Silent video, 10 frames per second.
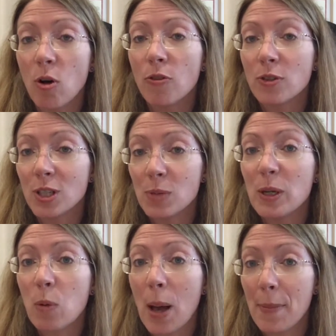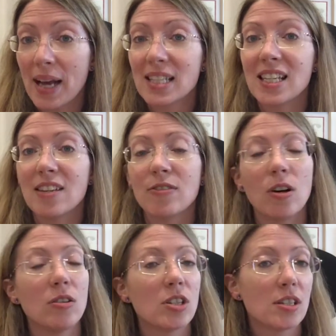often to be quite passive.
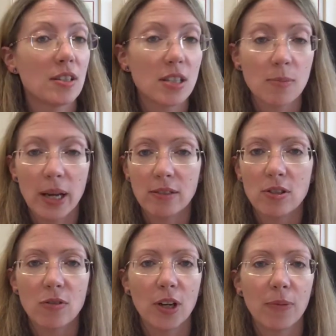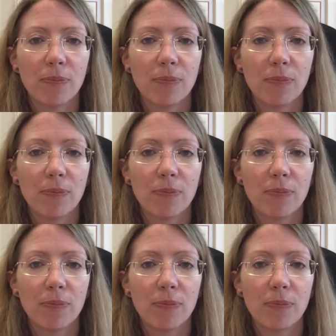It doesn't matter, it's fine.